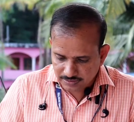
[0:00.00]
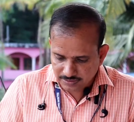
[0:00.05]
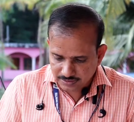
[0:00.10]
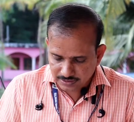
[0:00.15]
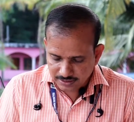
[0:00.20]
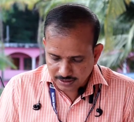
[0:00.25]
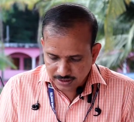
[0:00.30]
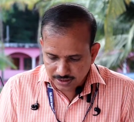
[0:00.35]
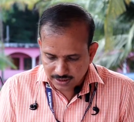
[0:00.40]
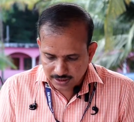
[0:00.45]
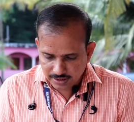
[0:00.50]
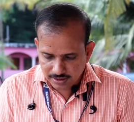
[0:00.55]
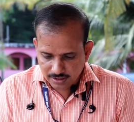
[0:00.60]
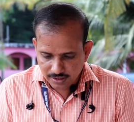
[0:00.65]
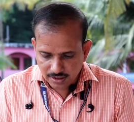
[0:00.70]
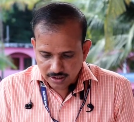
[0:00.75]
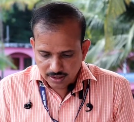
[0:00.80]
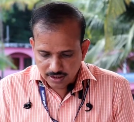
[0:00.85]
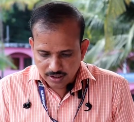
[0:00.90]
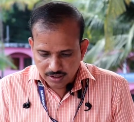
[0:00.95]

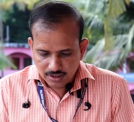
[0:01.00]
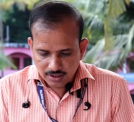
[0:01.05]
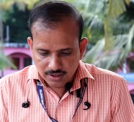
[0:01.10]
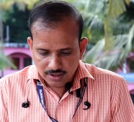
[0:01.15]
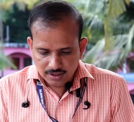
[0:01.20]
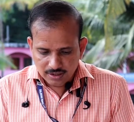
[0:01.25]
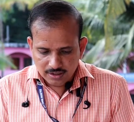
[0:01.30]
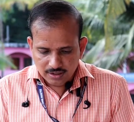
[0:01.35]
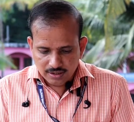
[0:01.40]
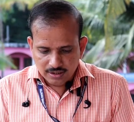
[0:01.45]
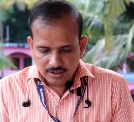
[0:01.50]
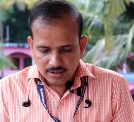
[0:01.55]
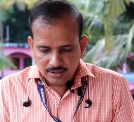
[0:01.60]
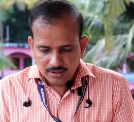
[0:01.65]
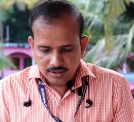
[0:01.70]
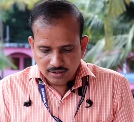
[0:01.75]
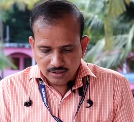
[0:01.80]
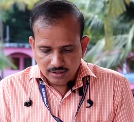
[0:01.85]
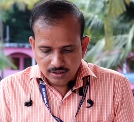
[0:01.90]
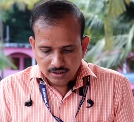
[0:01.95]

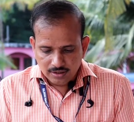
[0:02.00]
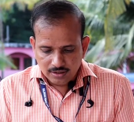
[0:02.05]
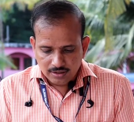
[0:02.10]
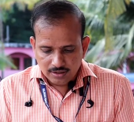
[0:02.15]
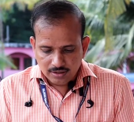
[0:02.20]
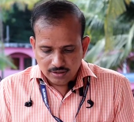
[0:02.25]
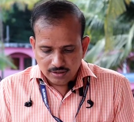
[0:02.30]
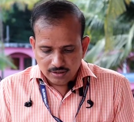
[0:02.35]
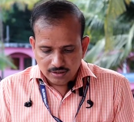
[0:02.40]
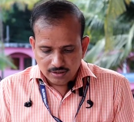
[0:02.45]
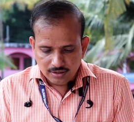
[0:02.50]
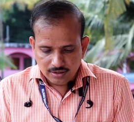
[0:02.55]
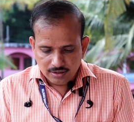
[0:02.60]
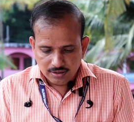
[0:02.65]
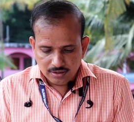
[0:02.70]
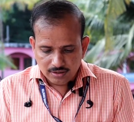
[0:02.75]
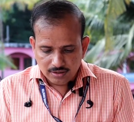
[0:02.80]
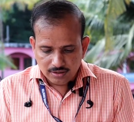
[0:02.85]
Nobody speaks.